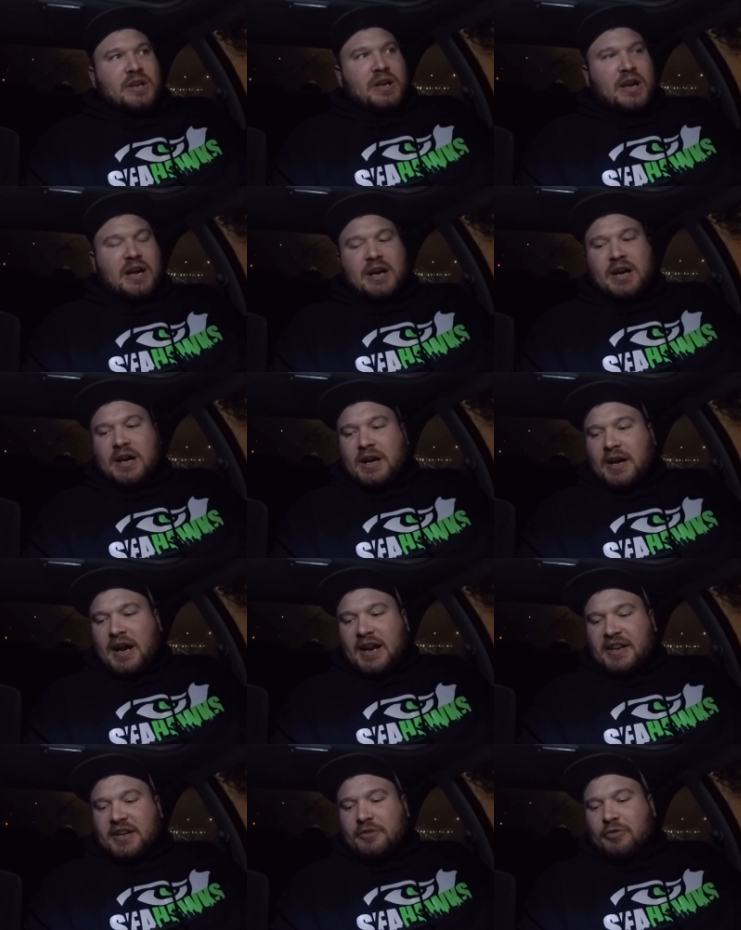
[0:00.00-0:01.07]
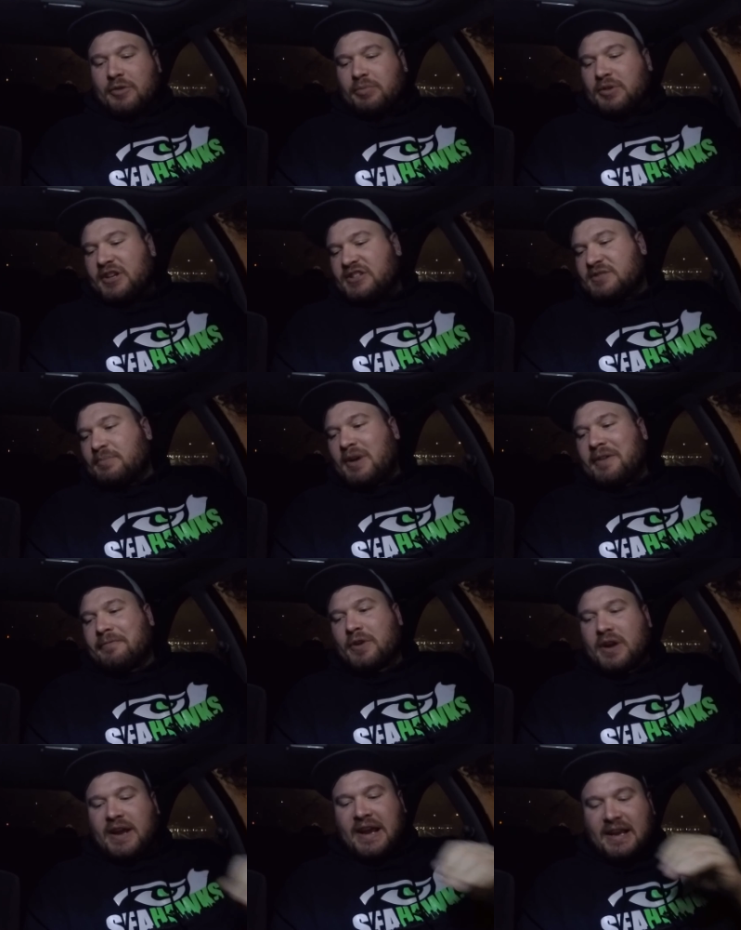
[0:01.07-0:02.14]
Uh, I need to replace my
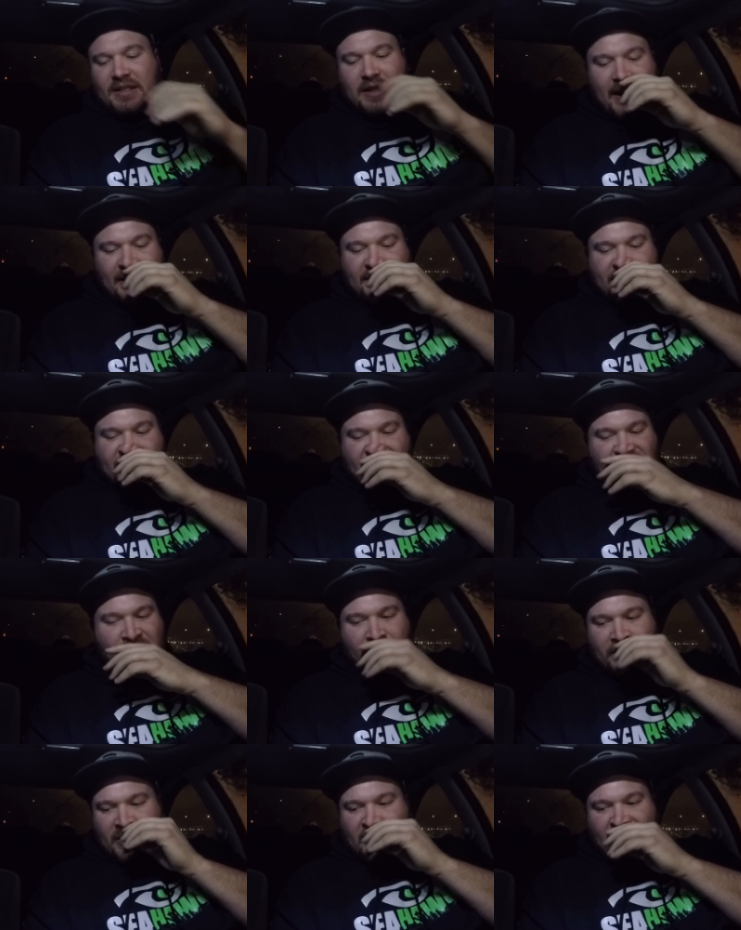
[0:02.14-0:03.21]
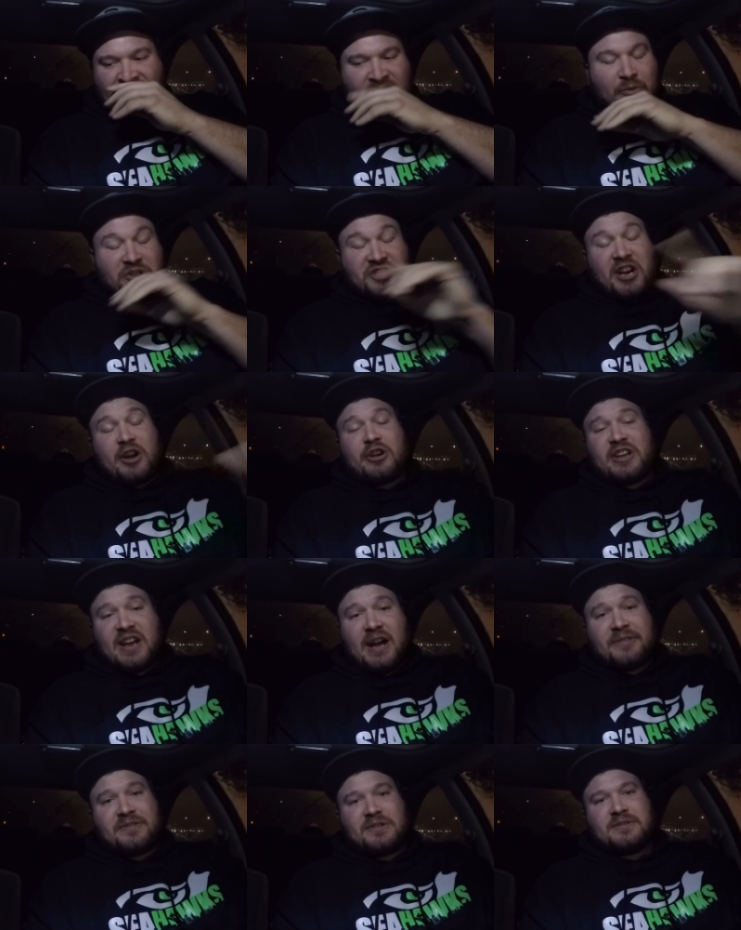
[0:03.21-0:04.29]
front headlights, uh, which I already
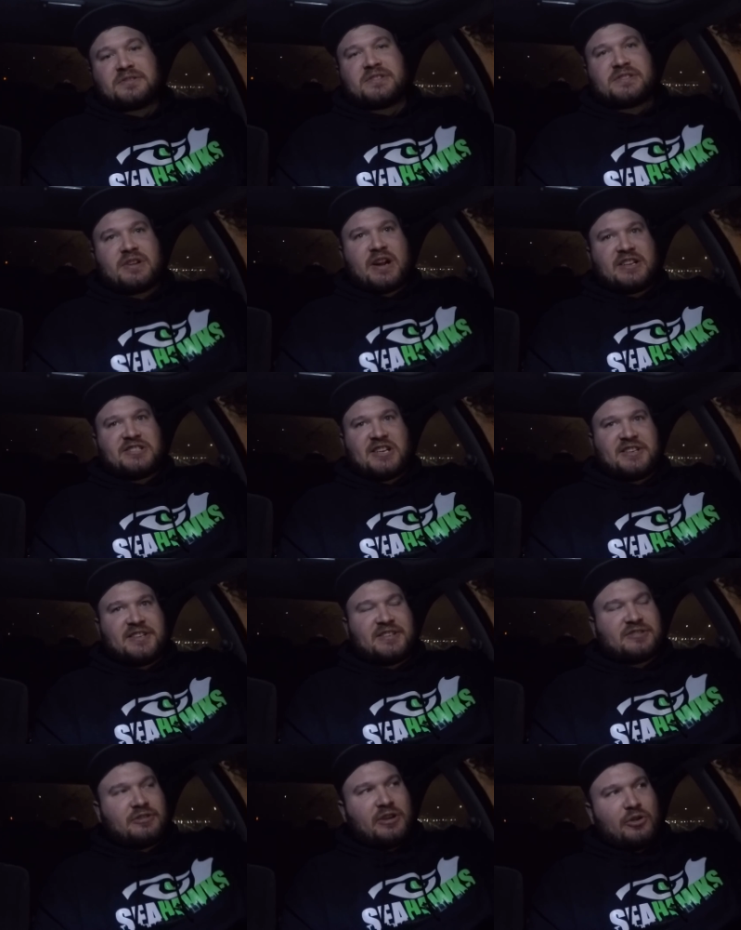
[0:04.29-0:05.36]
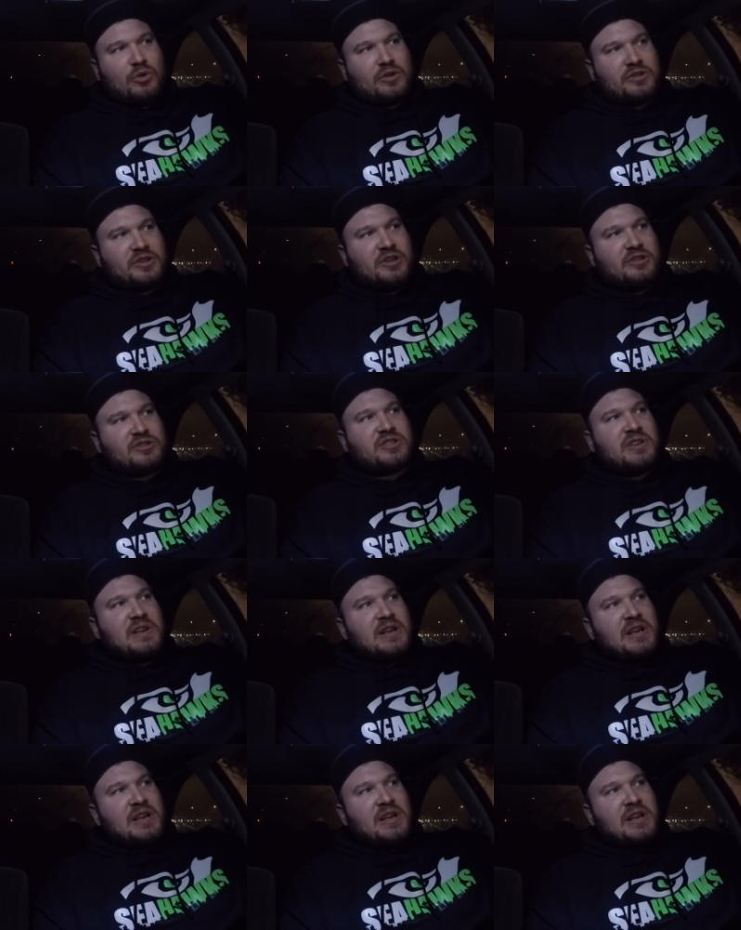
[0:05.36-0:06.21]
got those because they're HIDs, so I ordered those.